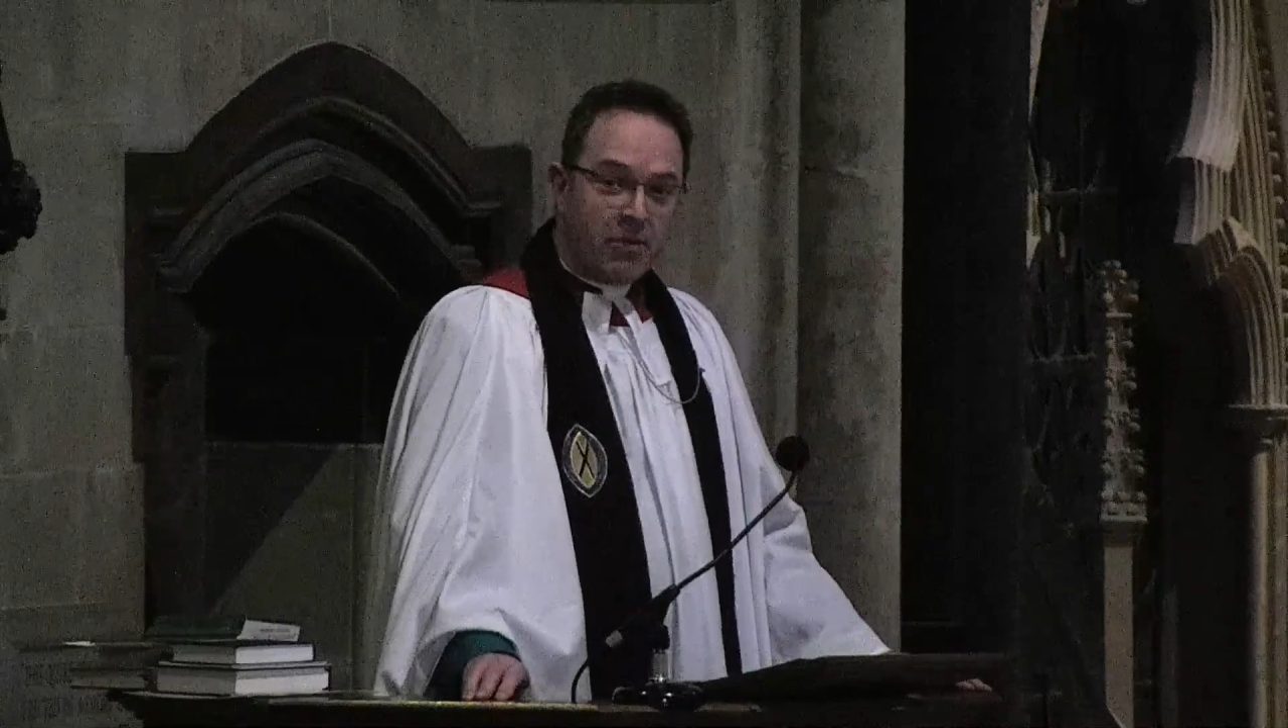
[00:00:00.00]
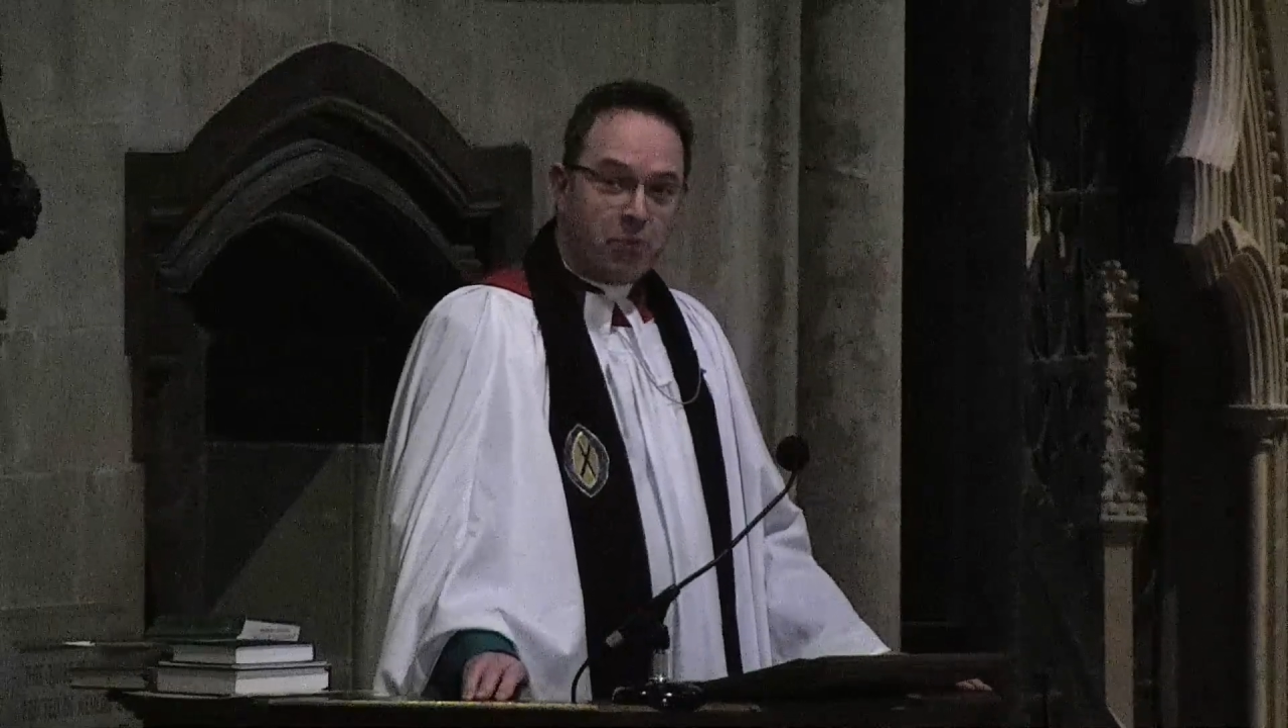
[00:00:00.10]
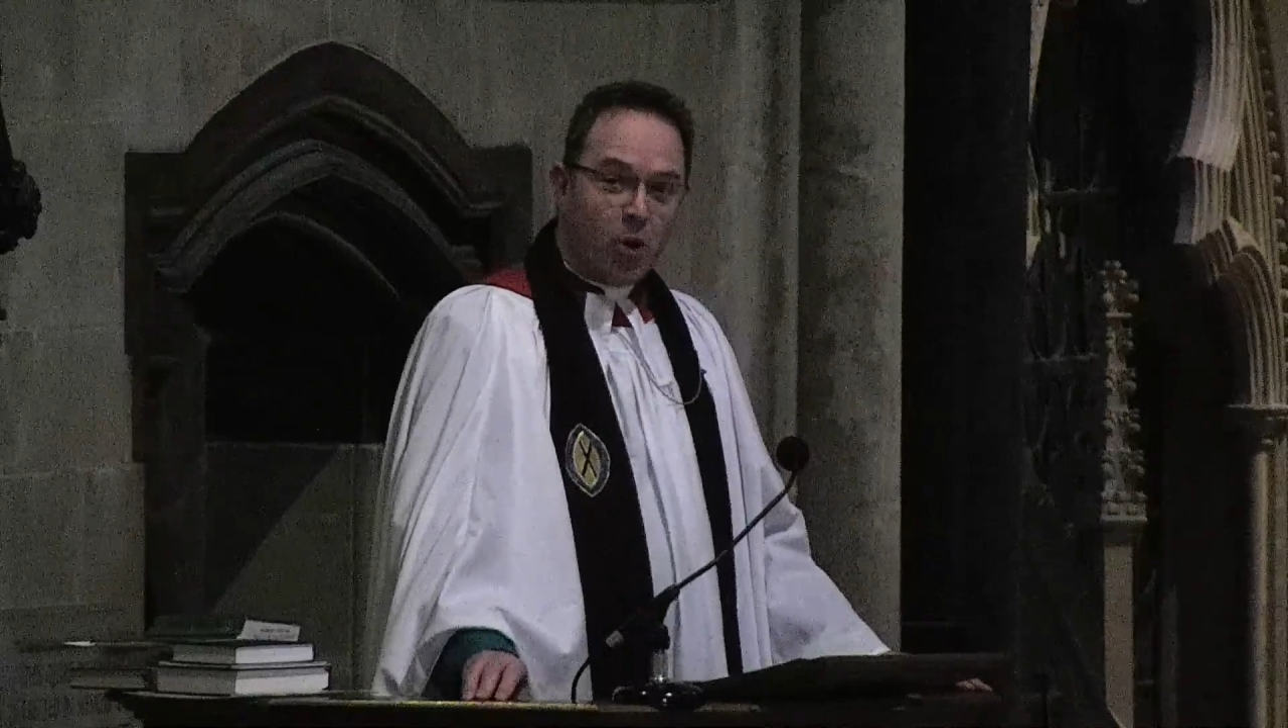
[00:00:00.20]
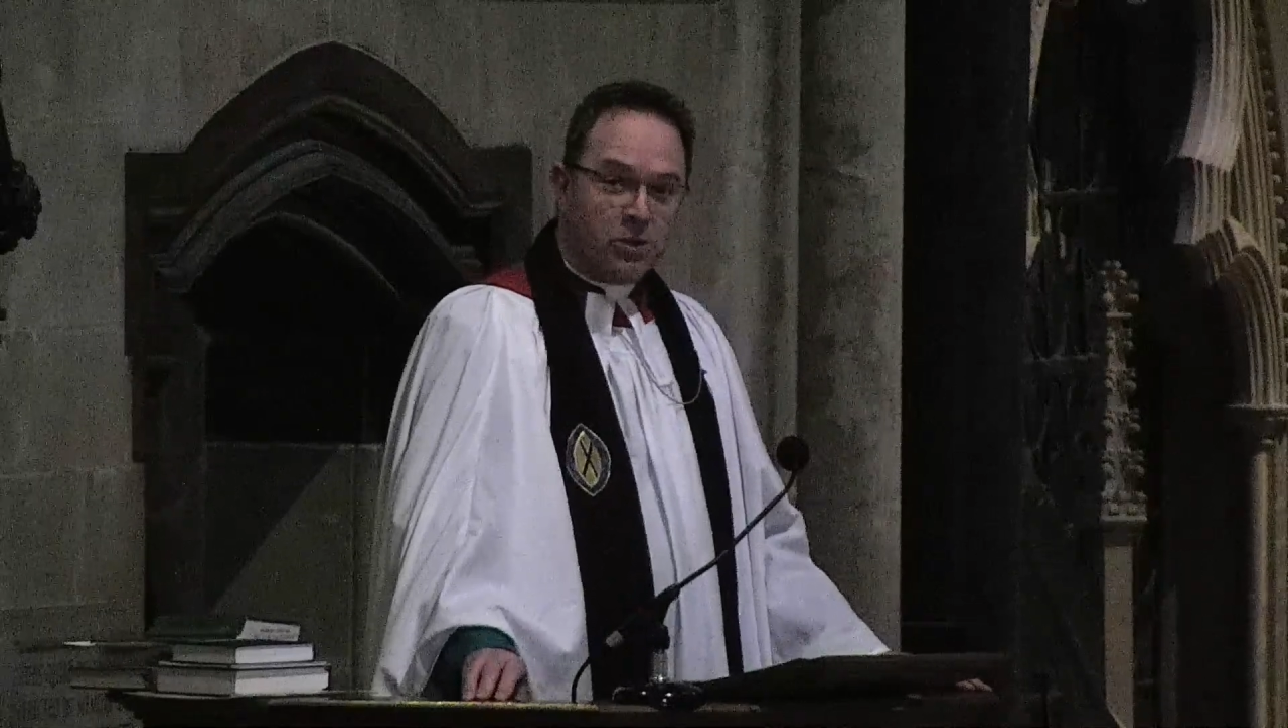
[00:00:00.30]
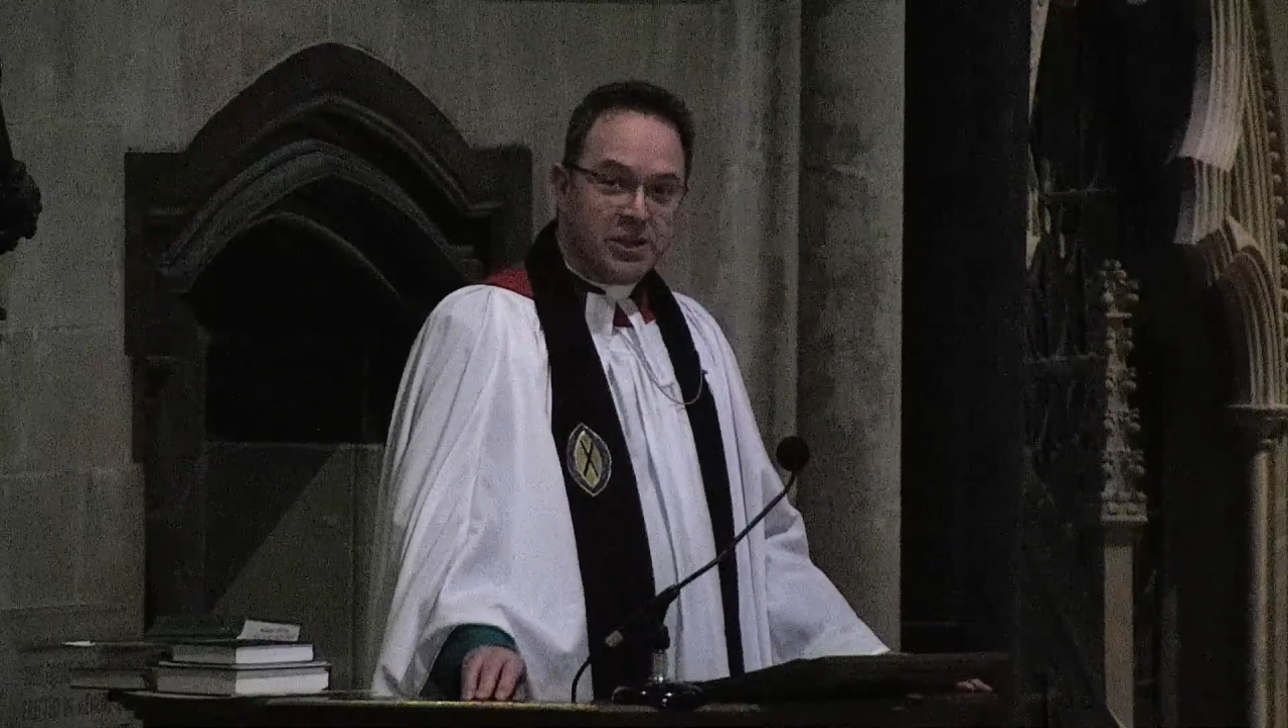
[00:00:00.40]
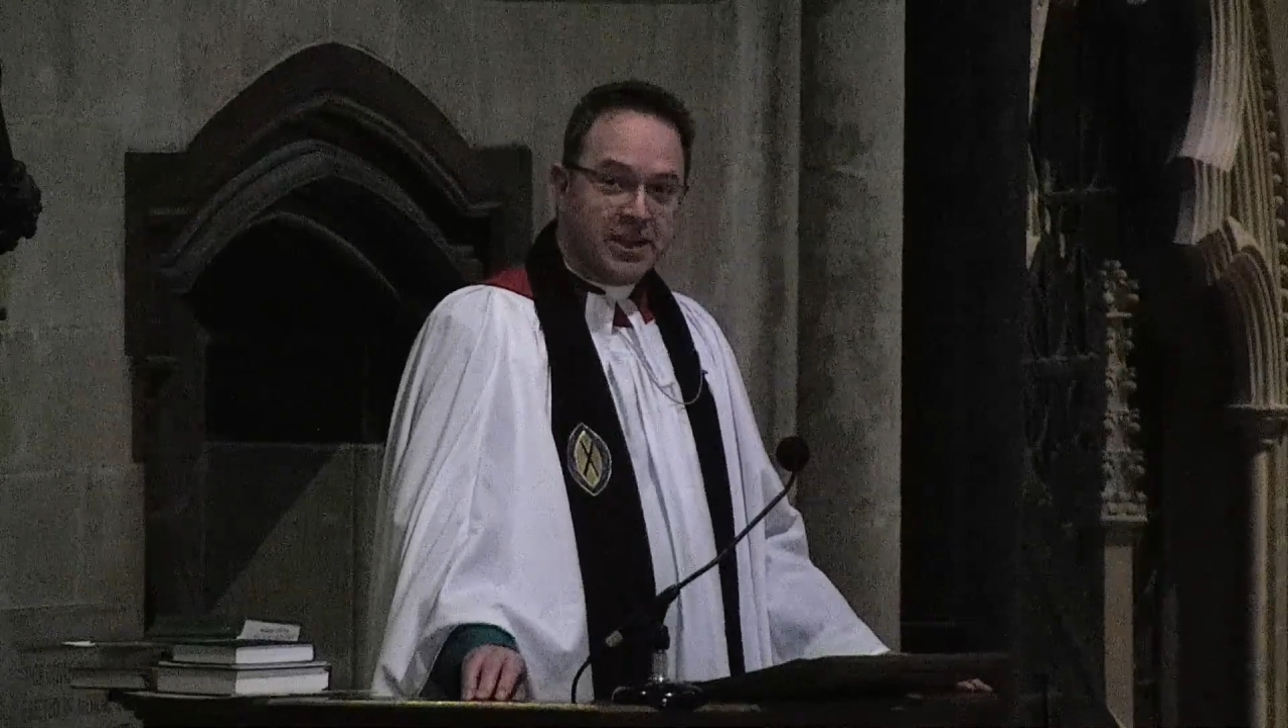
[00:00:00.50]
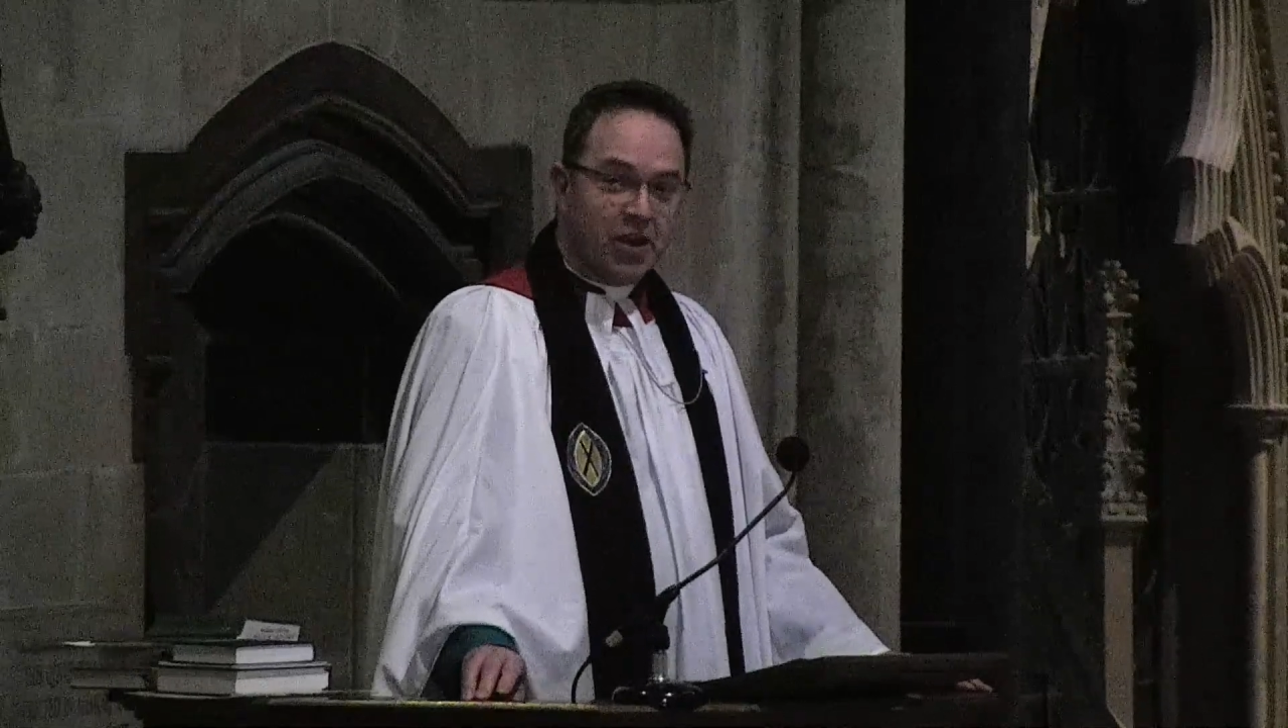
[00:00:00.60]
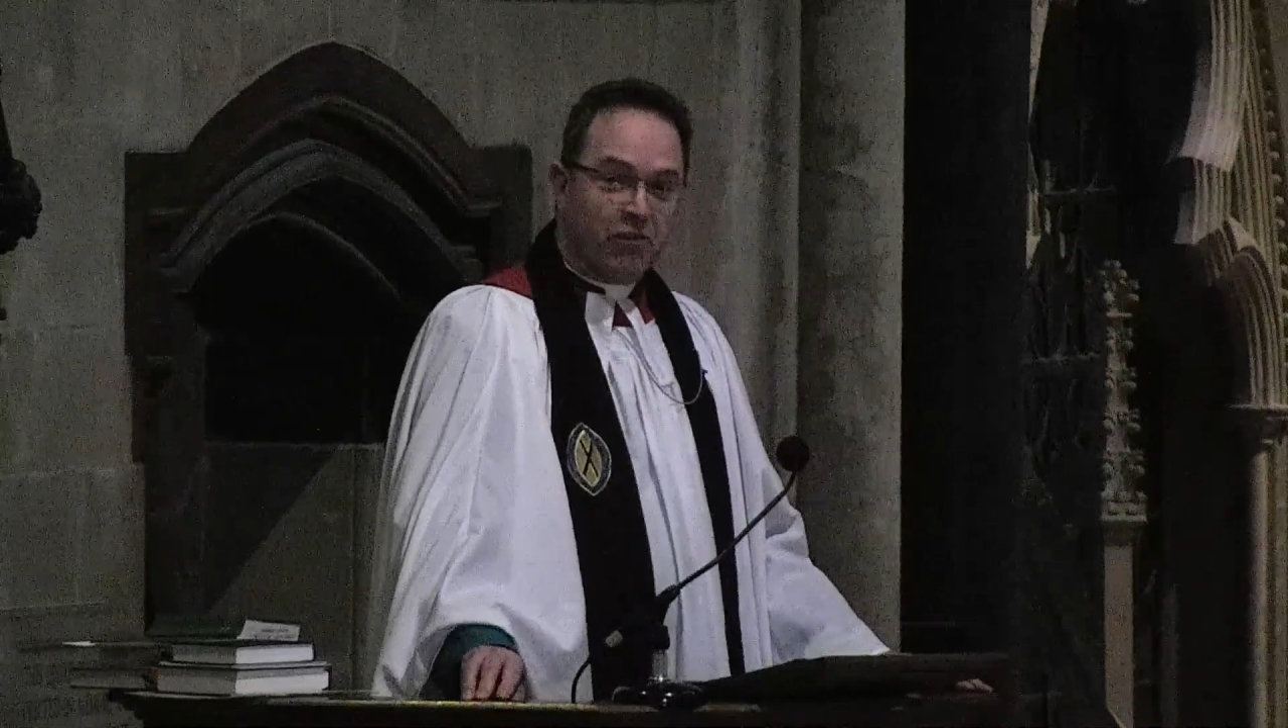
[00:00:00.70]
body of